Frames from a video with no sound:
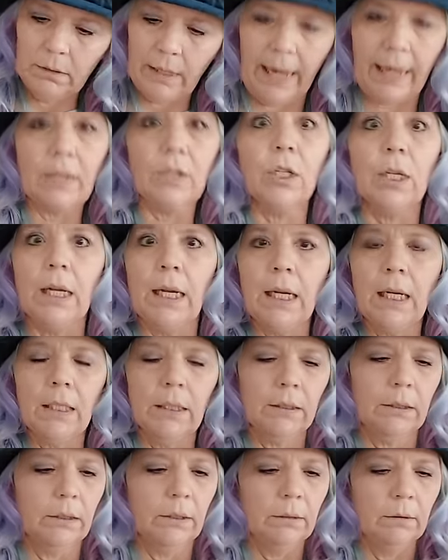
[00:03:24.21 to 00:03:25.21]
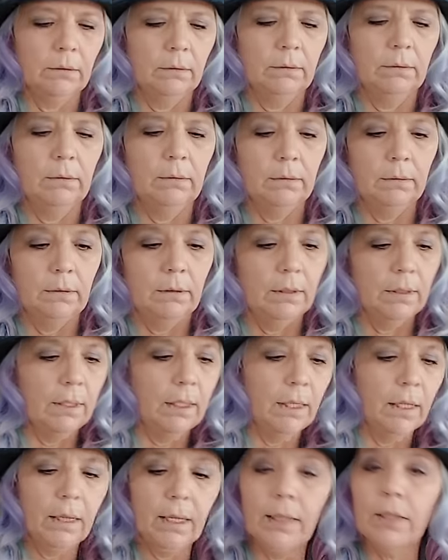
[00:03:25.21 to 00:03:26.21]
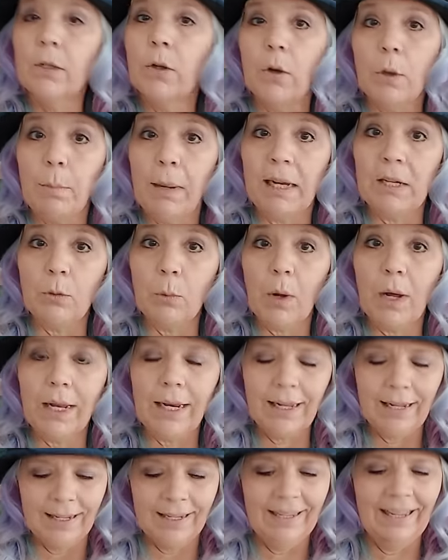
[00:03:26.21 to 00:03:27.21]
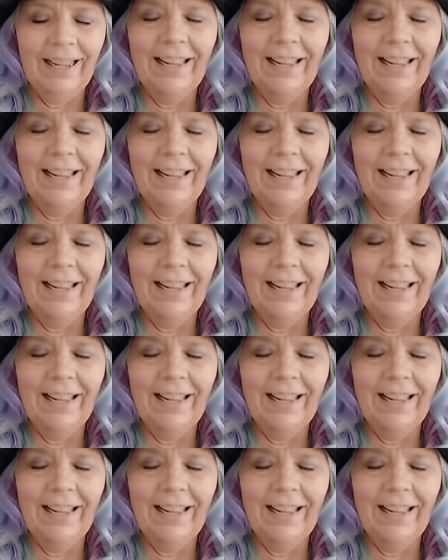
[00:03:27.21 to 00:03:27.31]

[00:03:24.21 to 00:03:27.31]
actually, let's go to page one,